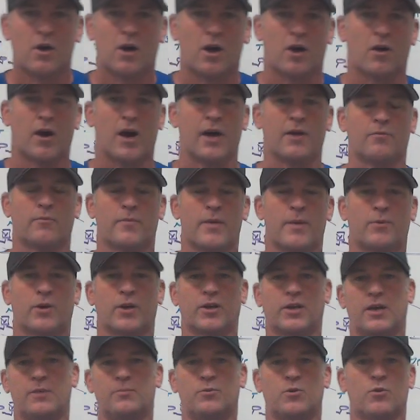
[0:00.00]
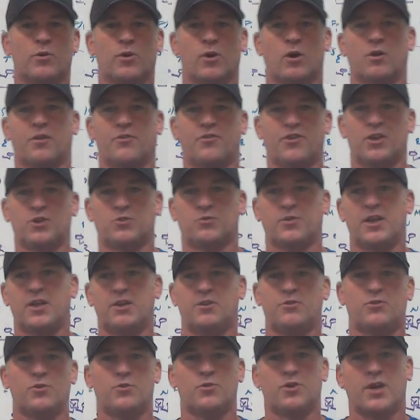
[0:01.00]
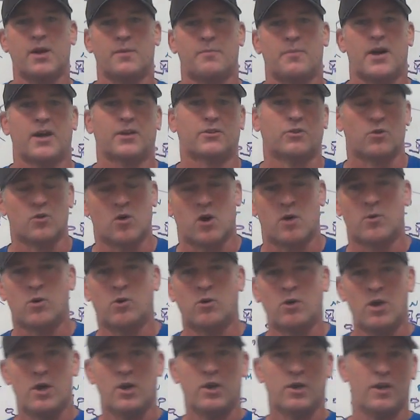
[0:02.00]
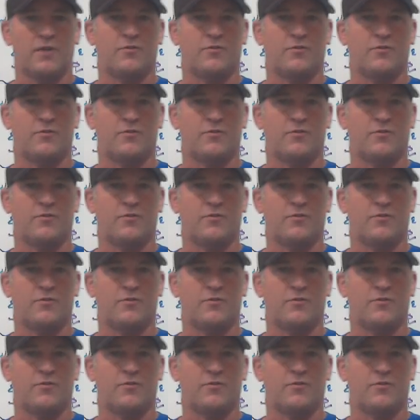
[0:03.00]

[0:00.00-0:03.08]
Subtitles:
All right, remember to keep doing all the things we need to do to get back to normal.